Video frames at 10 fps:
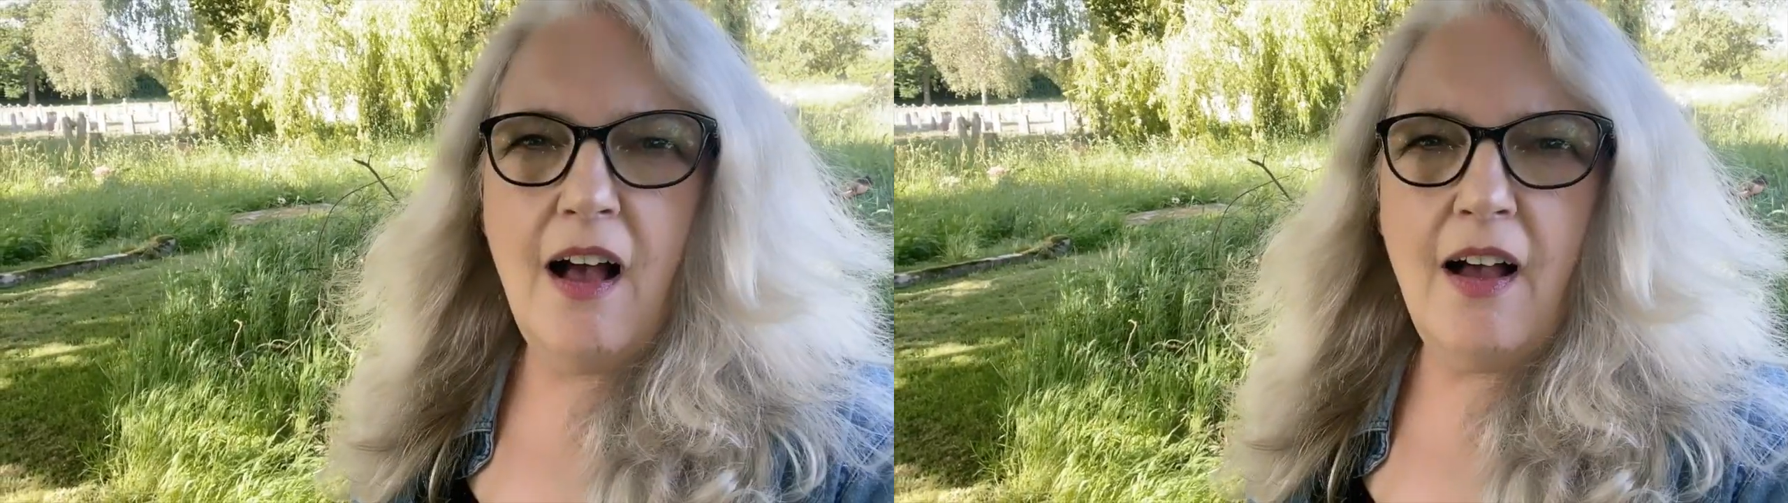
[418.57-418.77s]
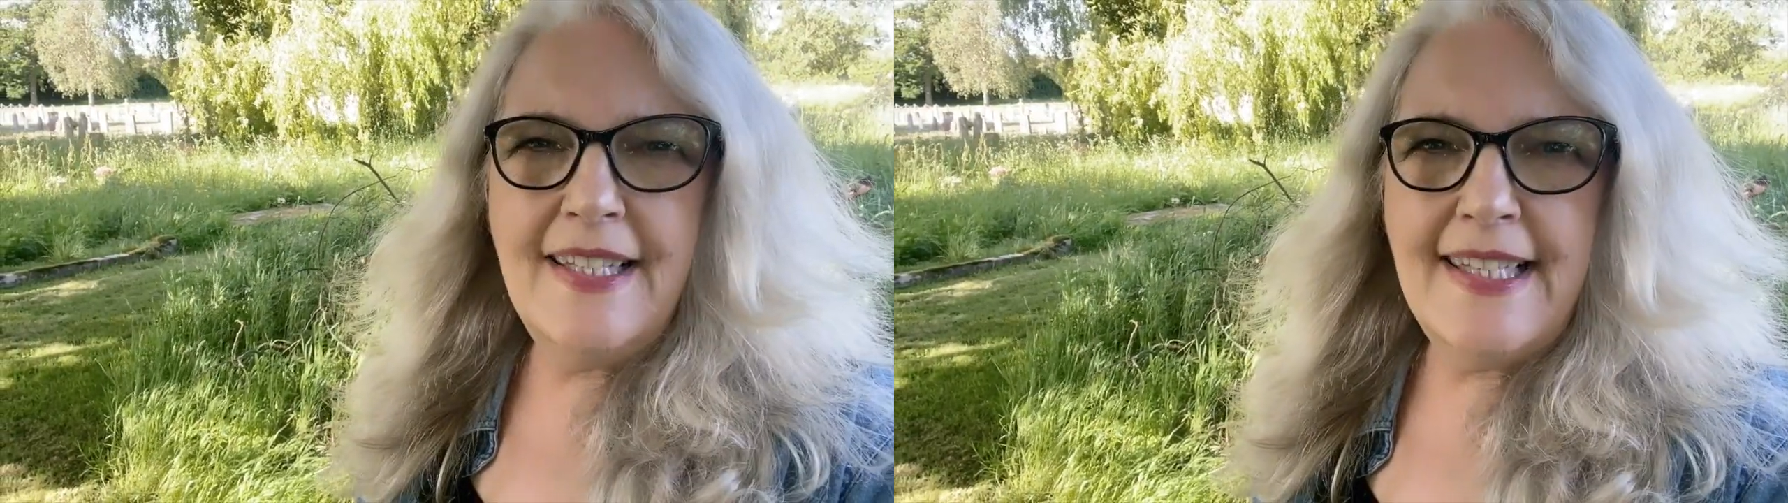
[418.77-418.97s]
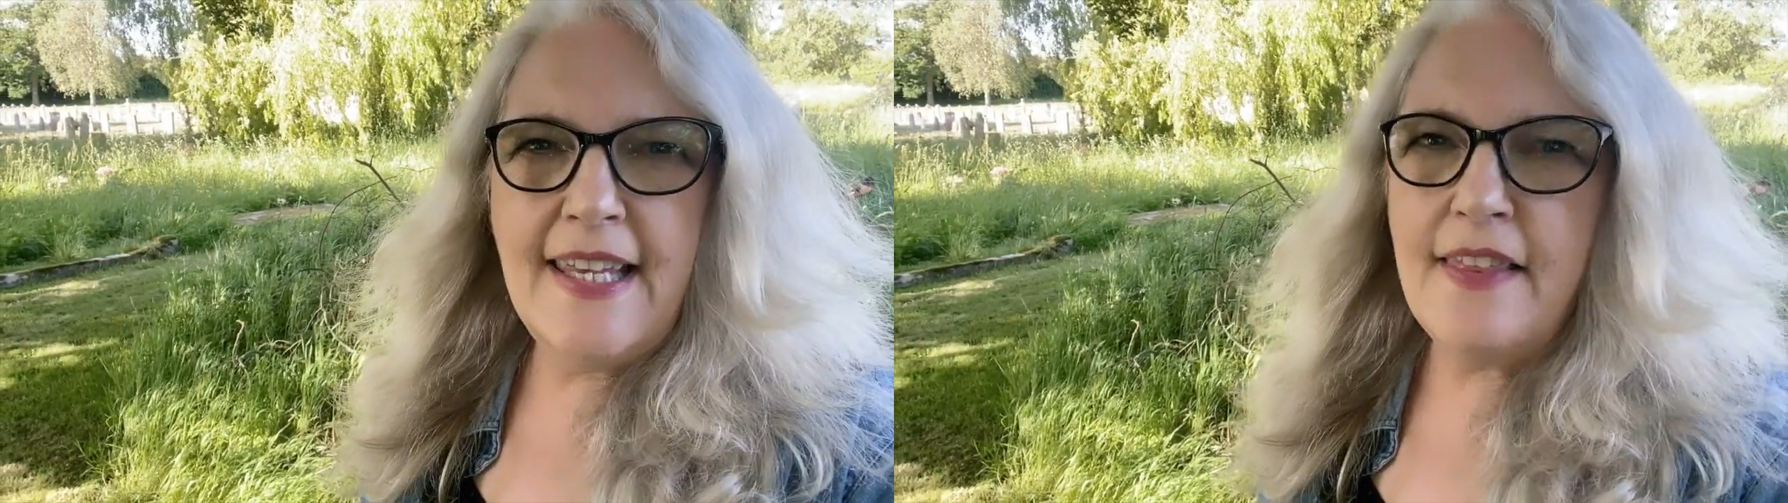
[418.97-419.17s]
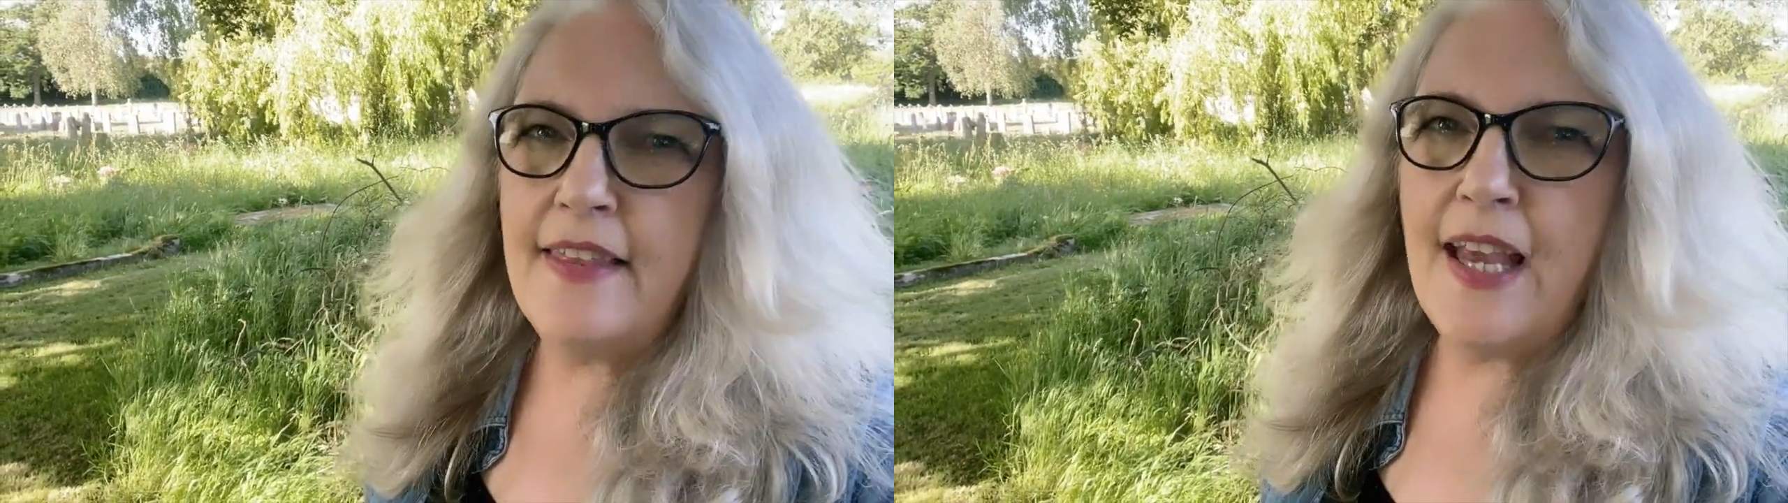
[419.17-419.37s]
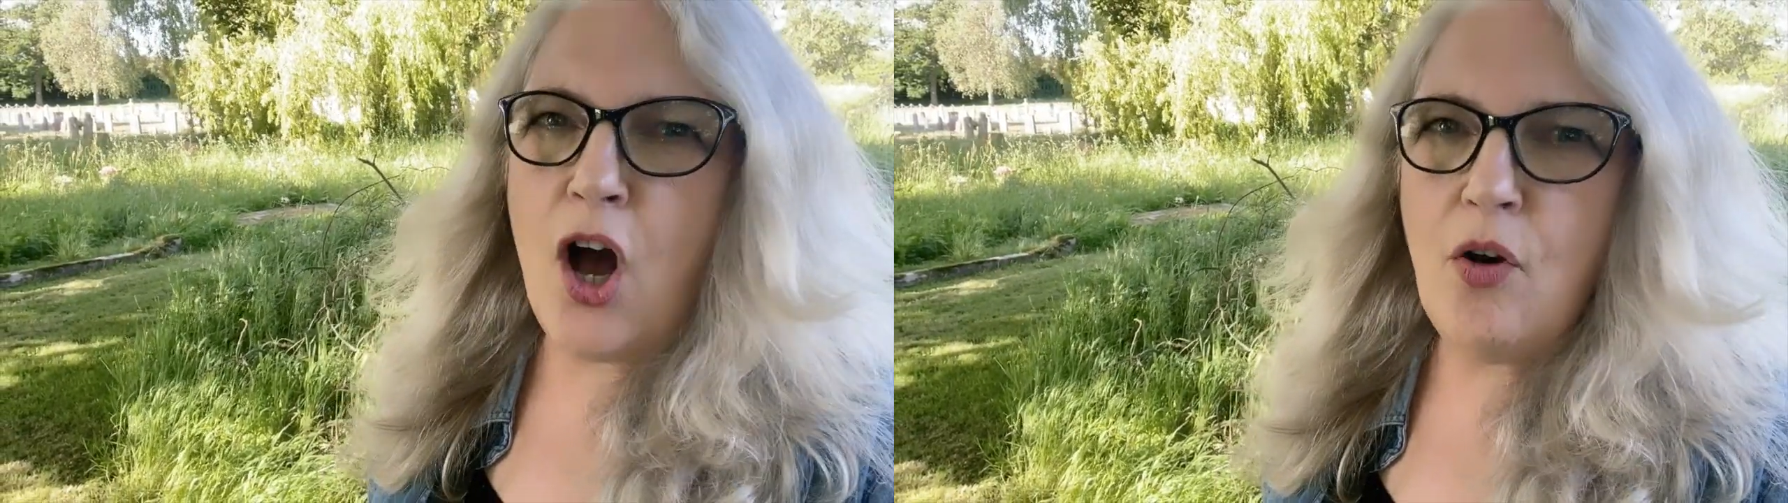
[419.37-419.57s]
I see that
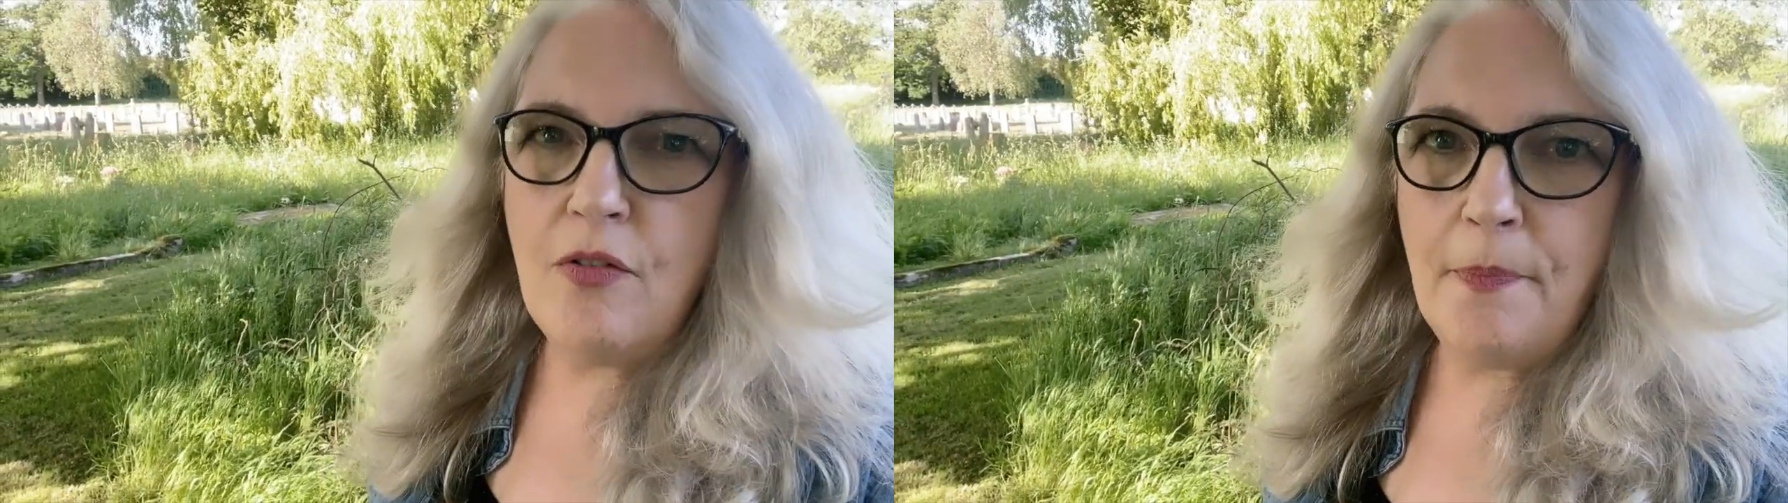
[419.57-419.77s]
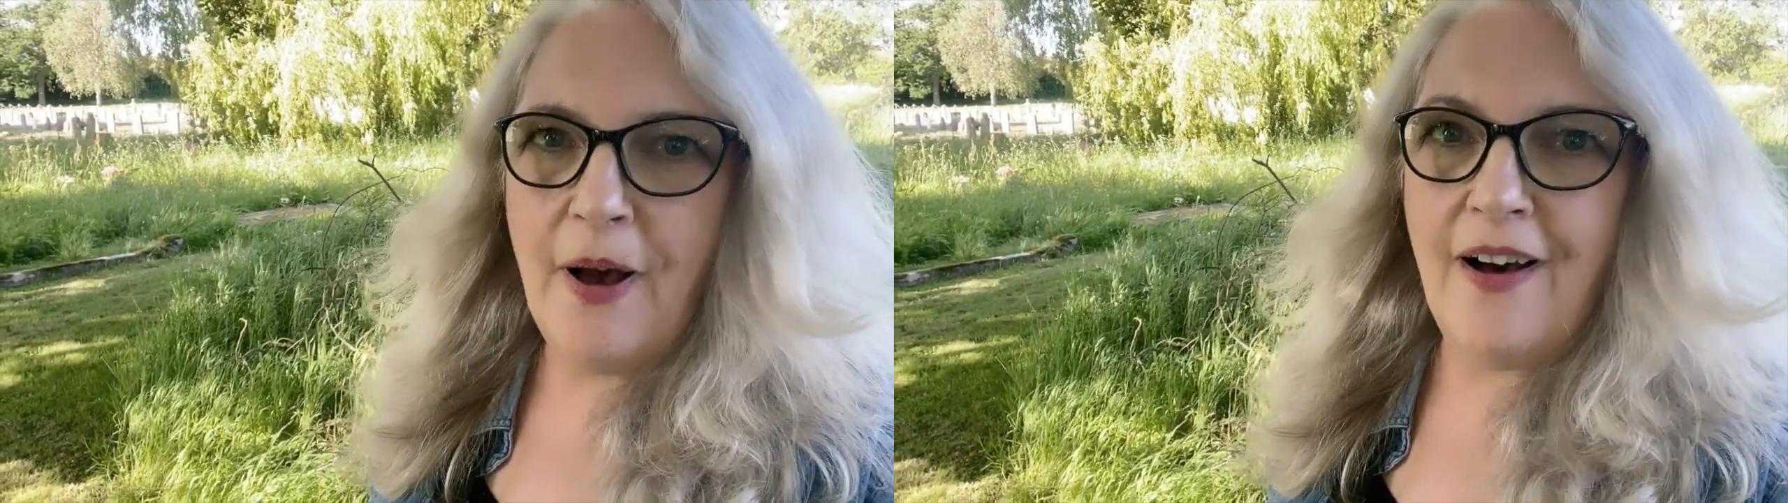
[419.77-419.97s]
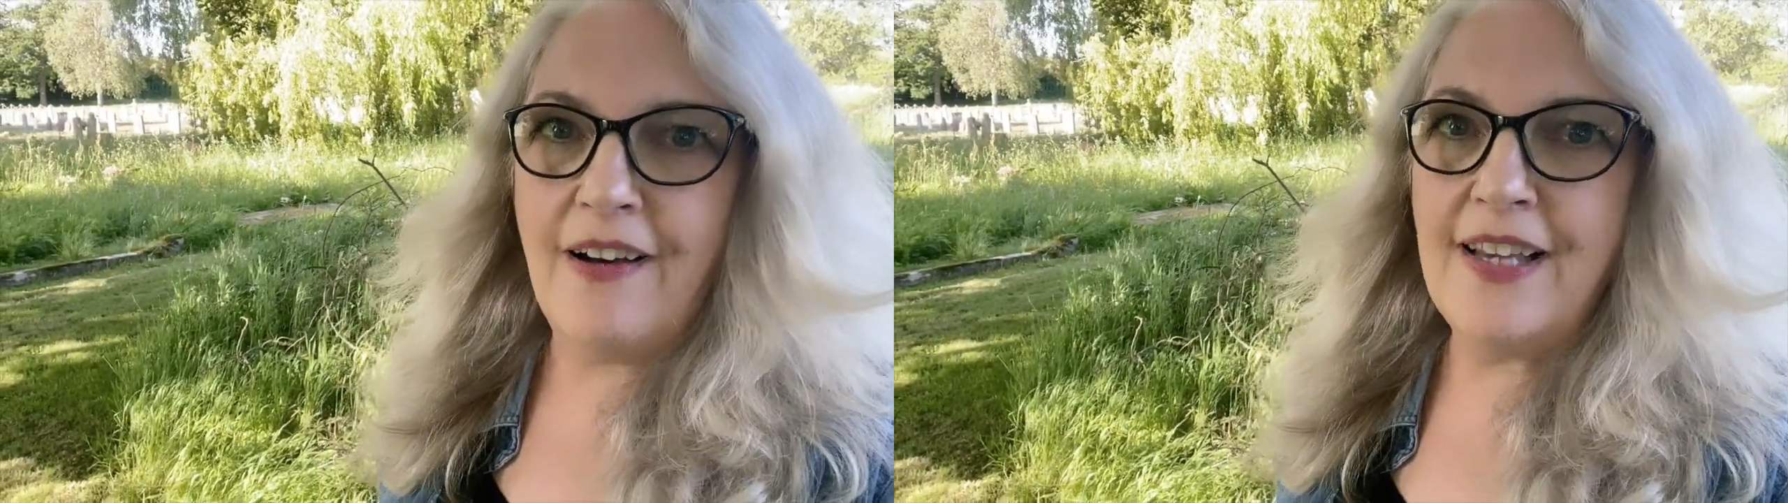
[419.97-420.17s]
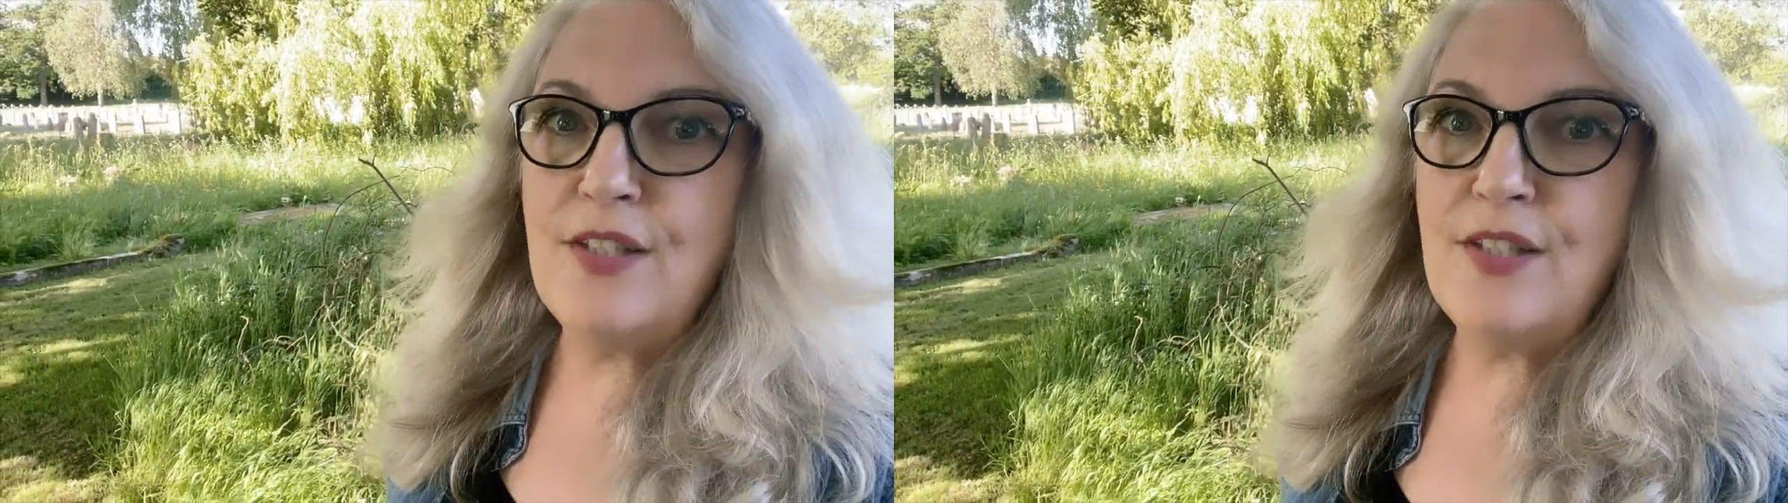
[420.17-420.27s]
the old part